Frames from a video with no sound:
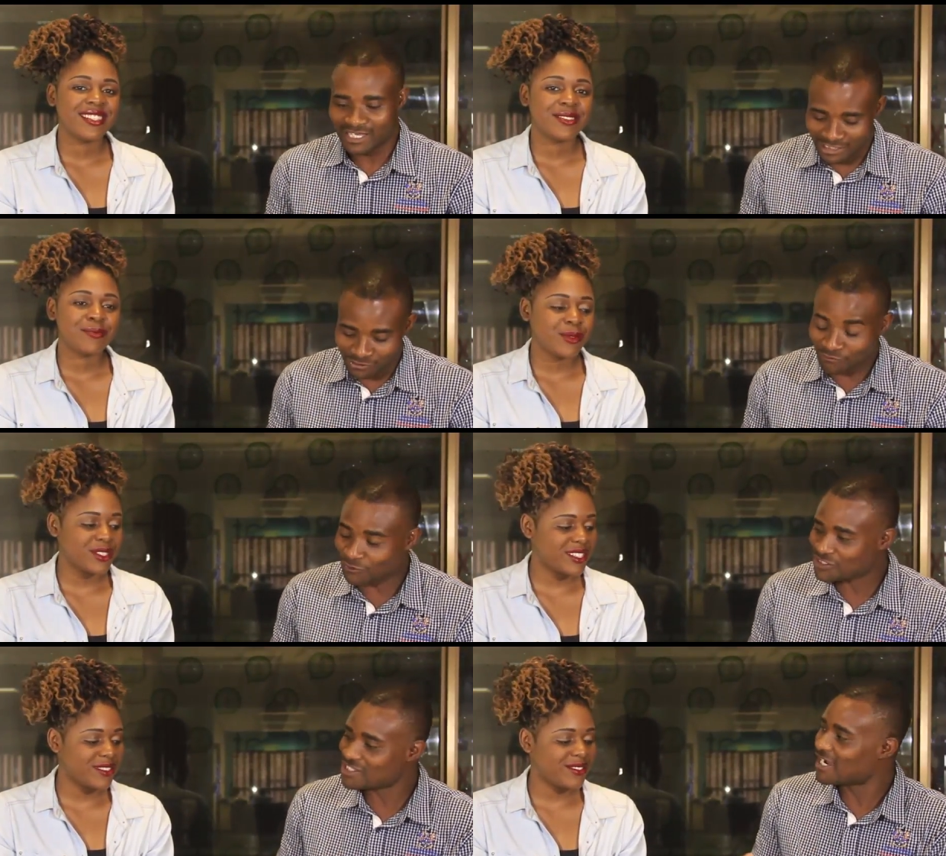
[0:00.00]
Speaker 1: And of
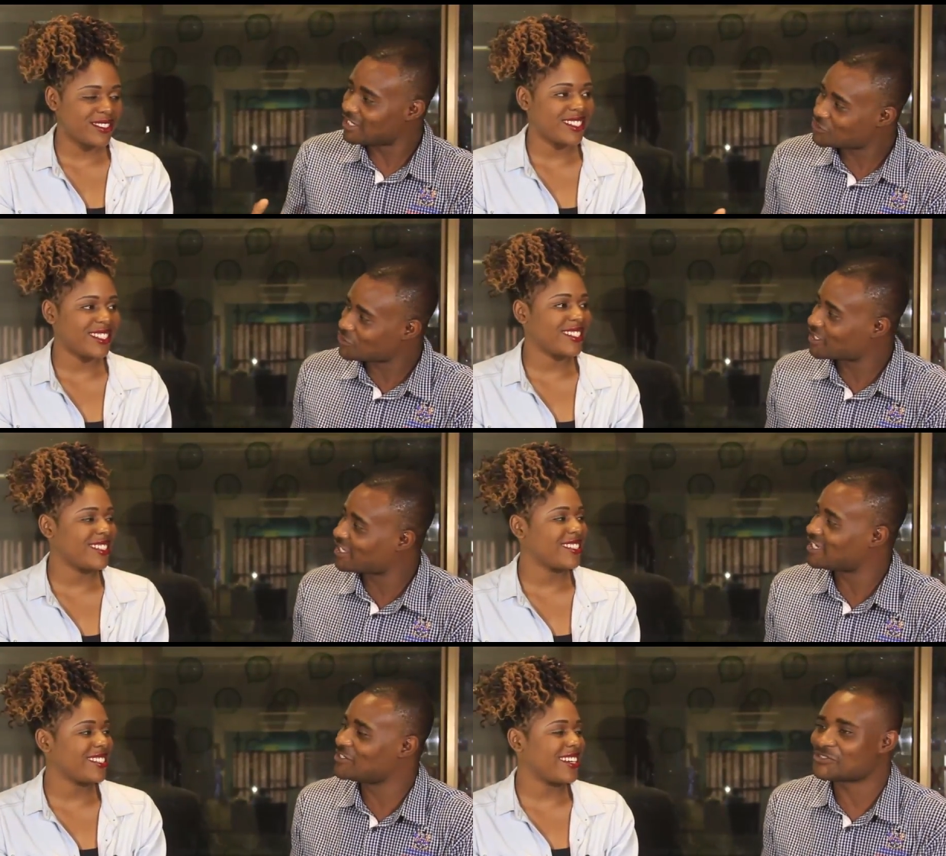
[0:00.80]
yes, course, Anna
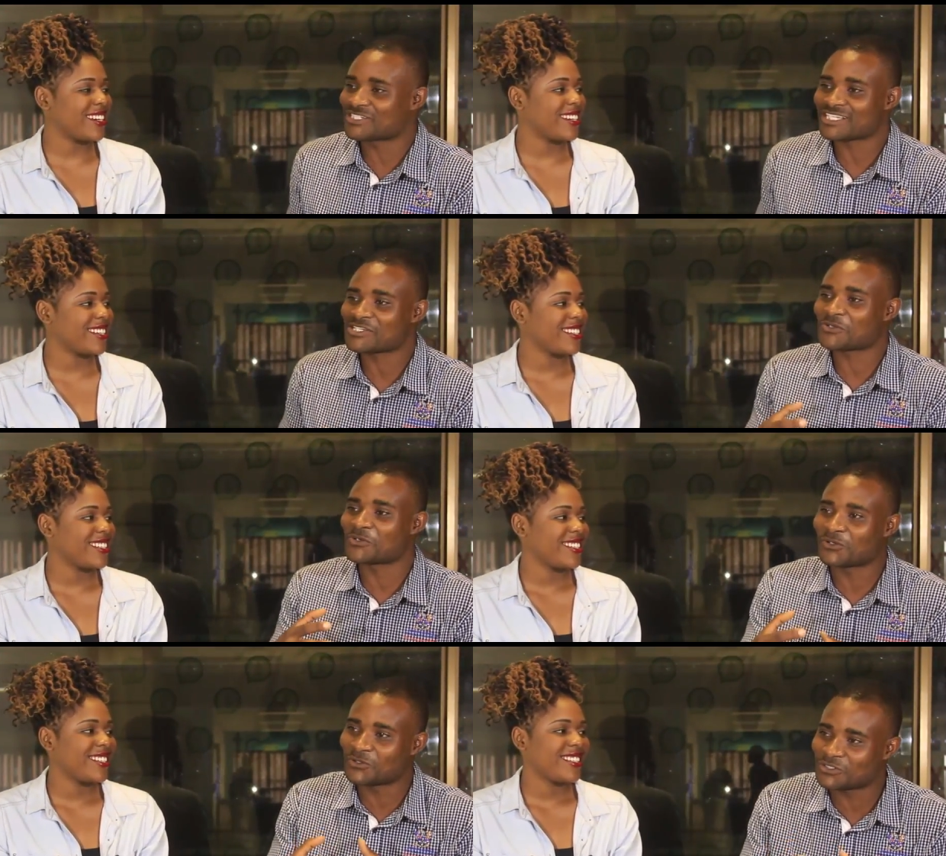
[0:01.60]
Joy, can you yeah. just
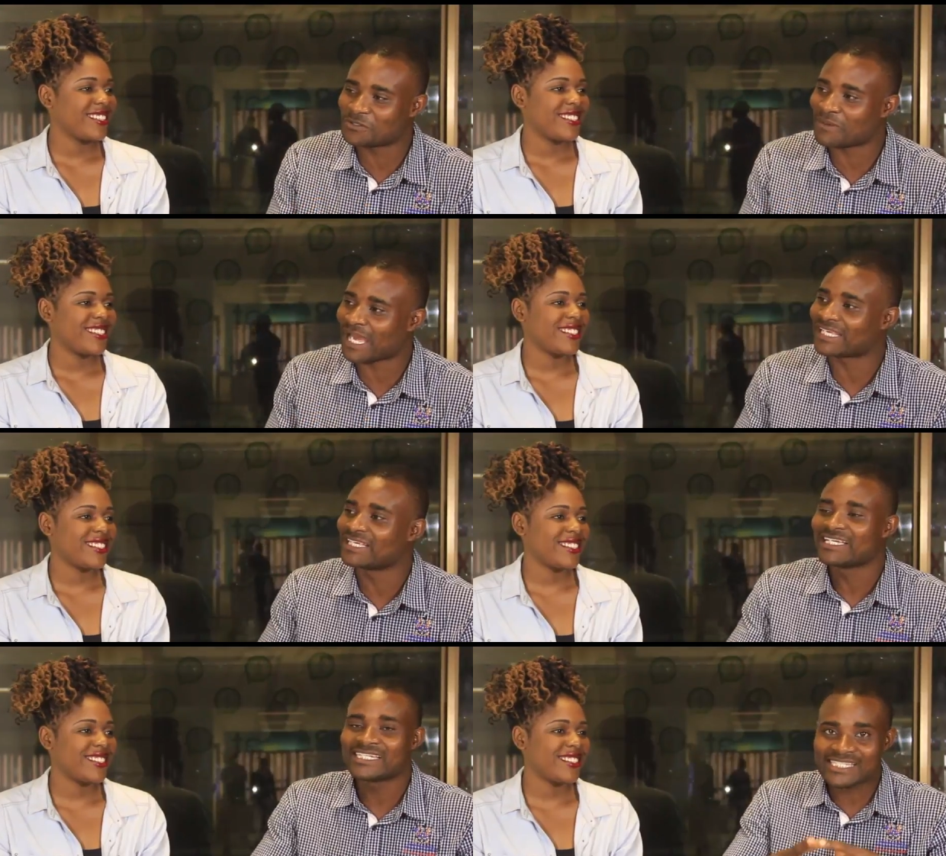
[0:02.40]
conclude
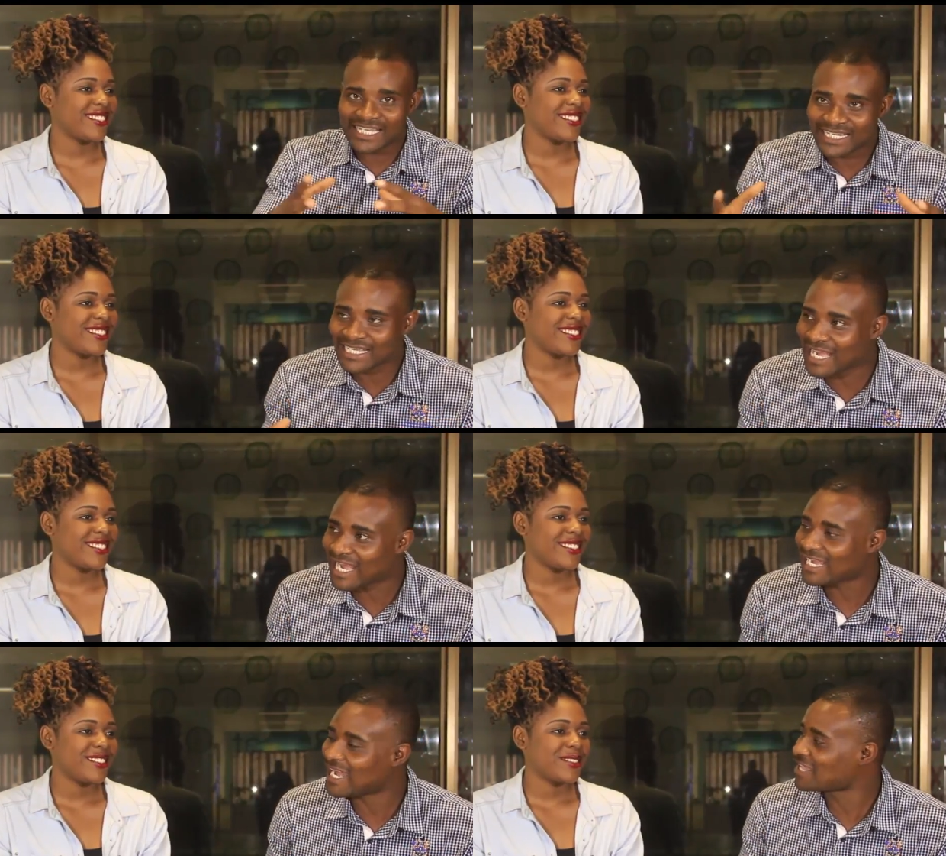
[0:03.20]
by
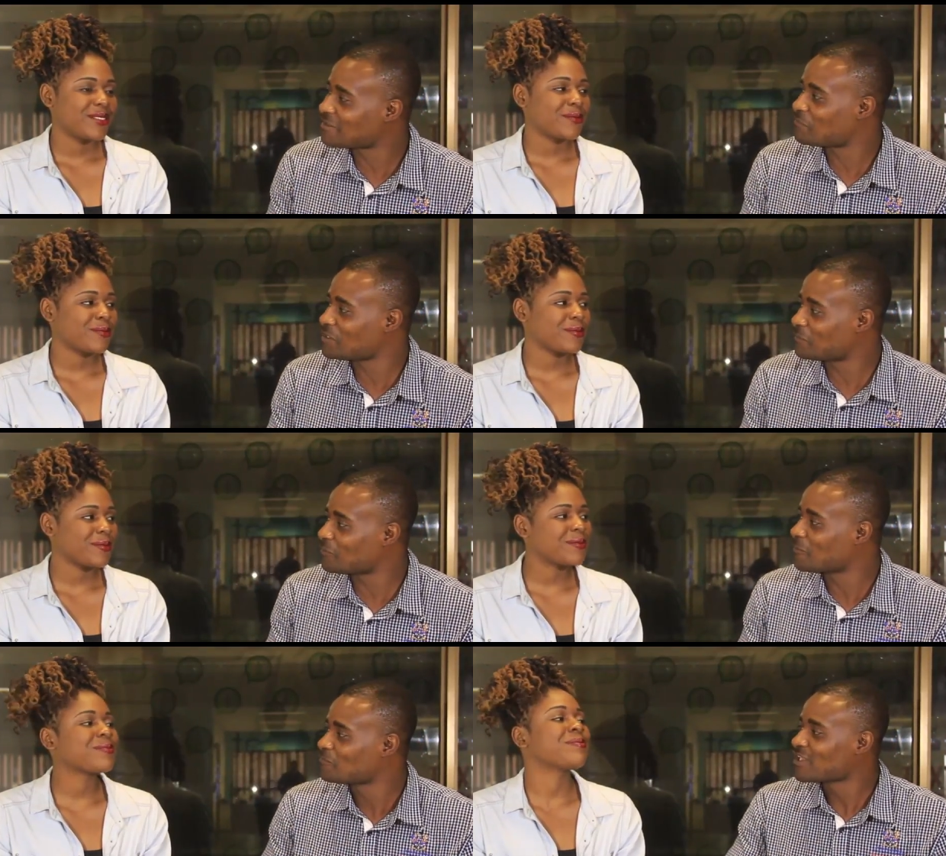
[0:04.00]
telling uh, the
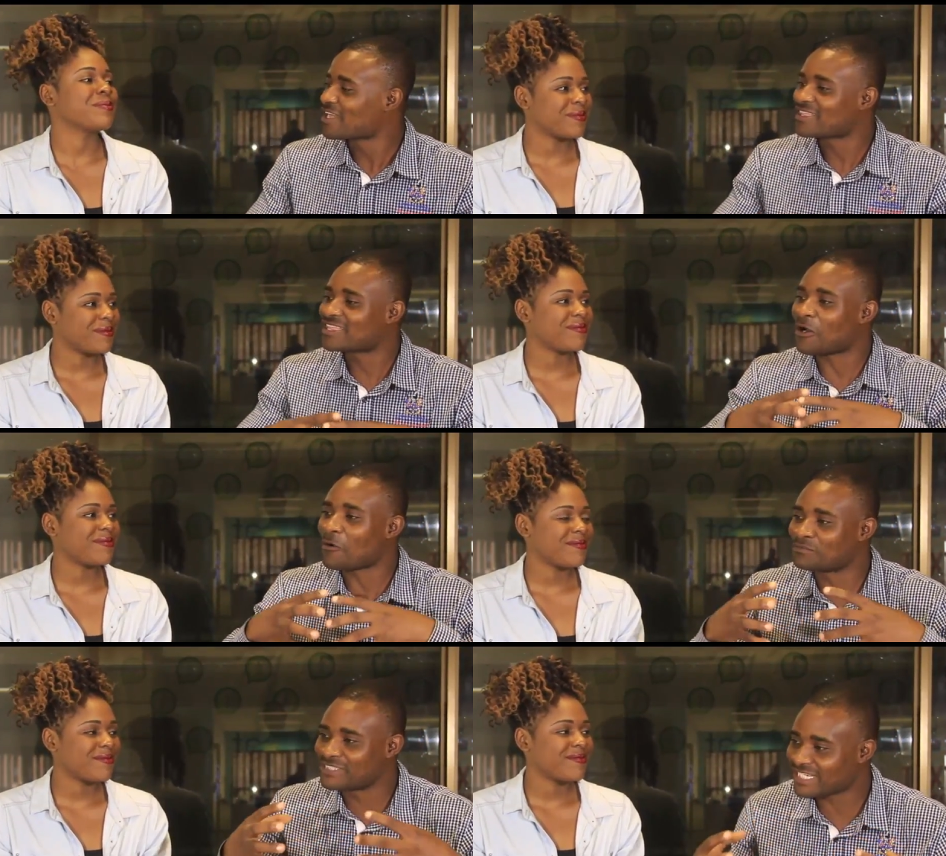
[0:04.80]
people the
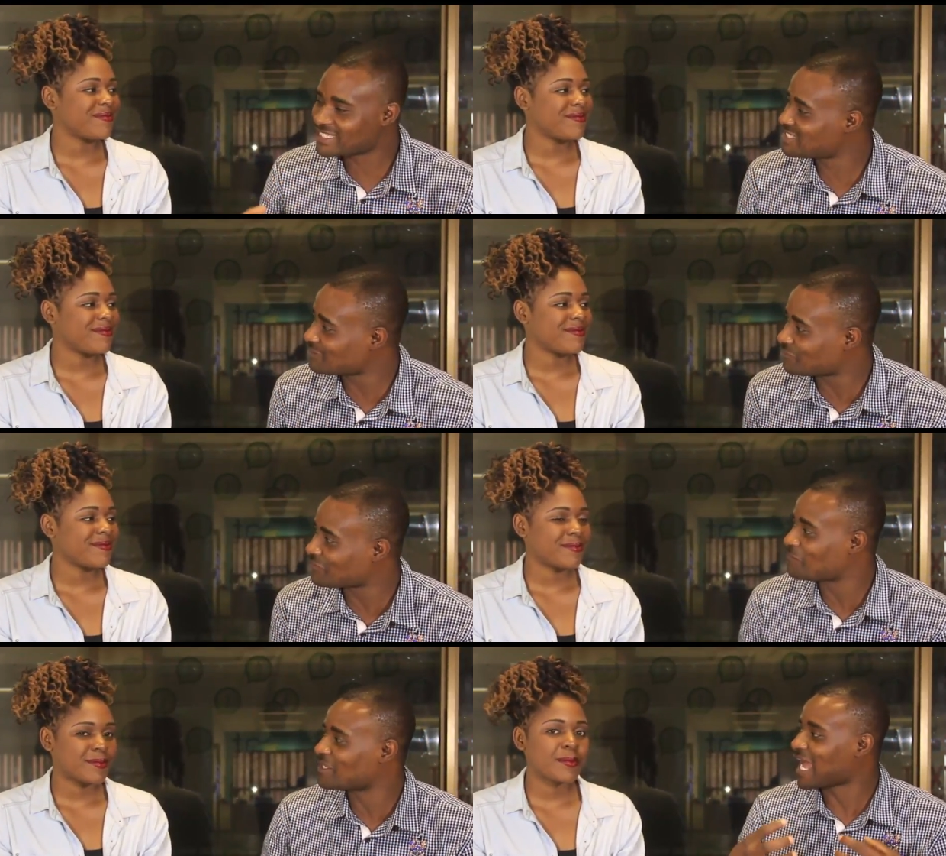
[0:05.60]

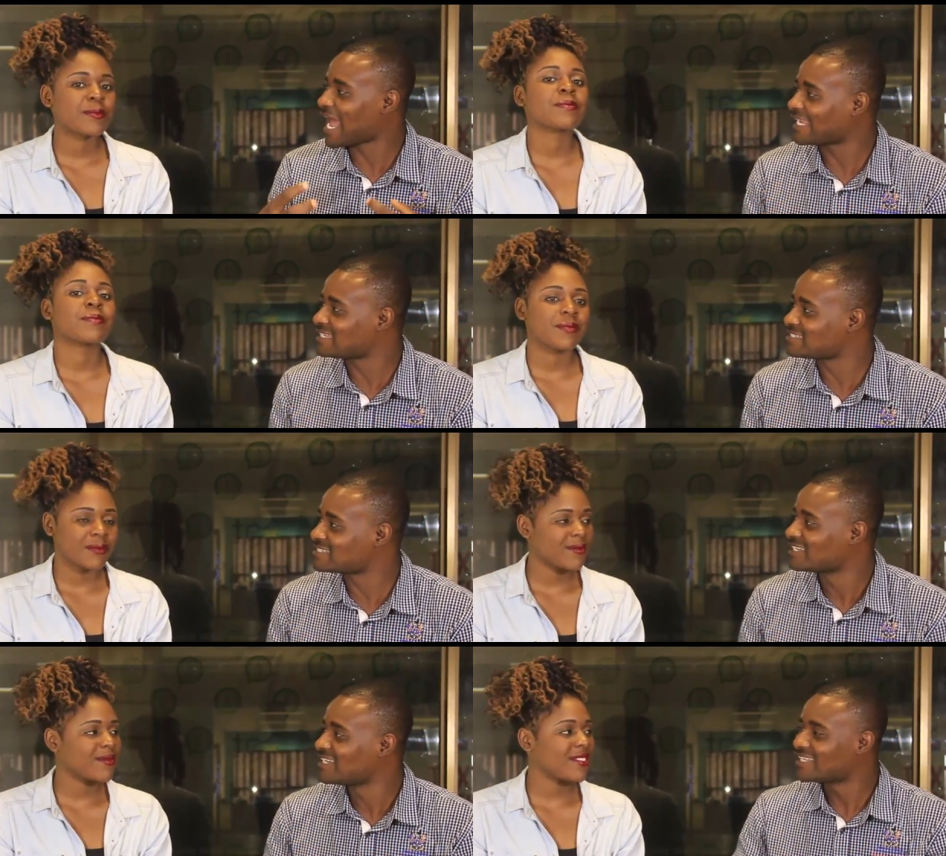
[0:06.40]
objective behind